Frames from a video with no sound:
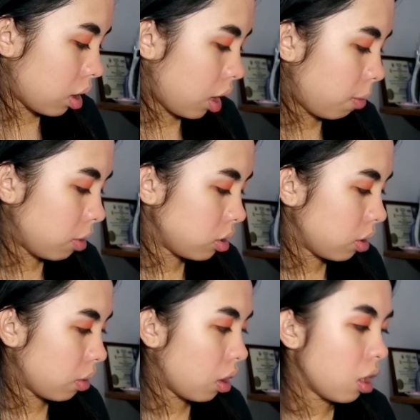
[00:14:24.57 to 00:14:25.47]
And I'm also
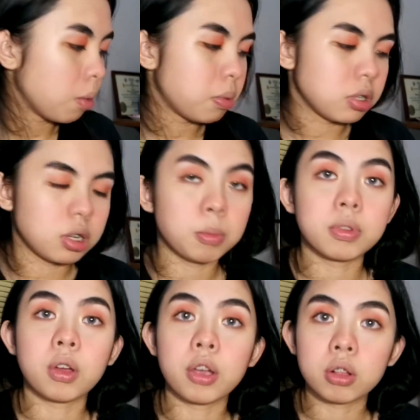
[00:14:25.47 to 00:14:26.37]
gonna put some
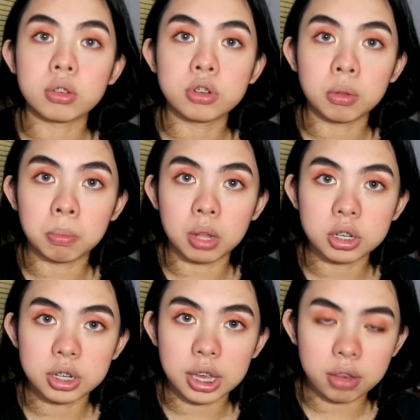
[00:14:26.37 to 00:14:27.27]
of the oil control
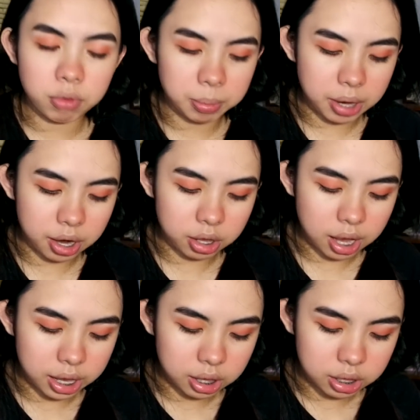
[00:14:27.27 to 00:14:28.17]
blush again from
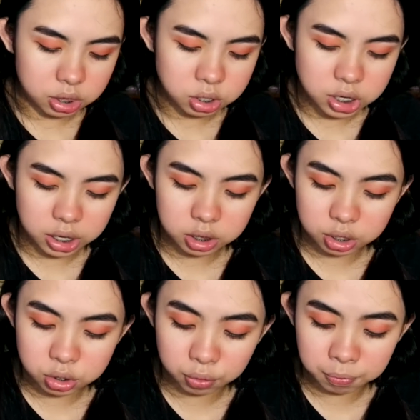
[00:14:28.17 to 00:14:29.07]
Caroline in the shade
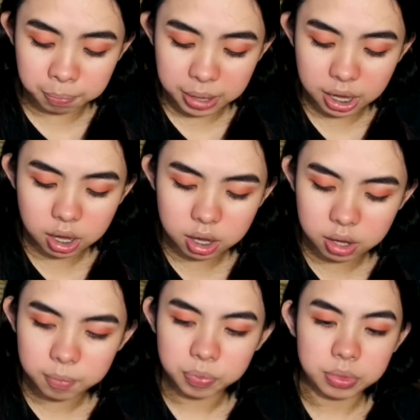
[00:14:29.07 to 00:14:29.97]
Touch of Pink
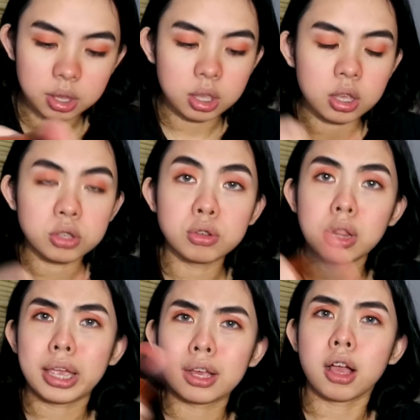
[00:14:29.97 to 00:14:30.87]
to
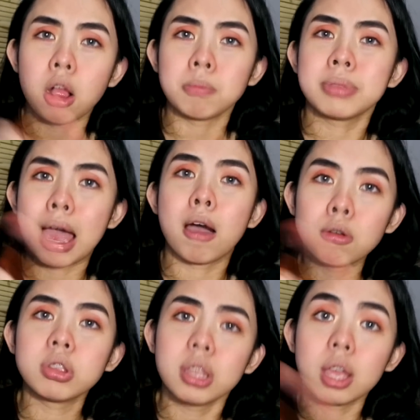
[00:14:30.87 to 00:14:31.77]
like calm
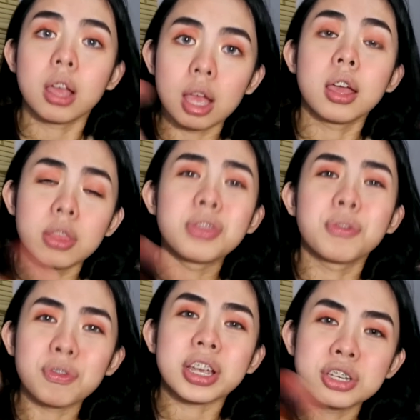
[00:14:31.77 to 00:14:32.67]
down the
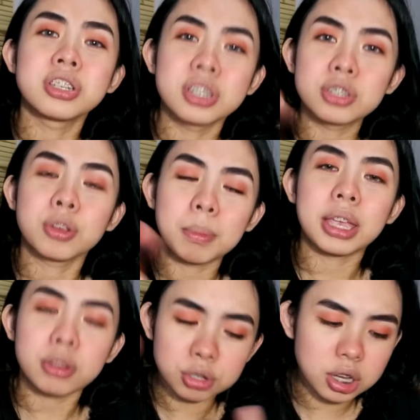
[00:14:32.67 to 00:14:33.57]
Fresh
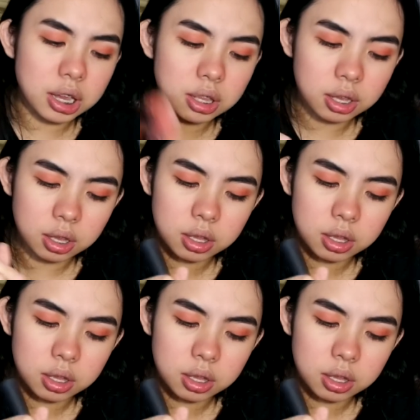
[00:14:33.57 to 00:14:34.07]
Tomato shade,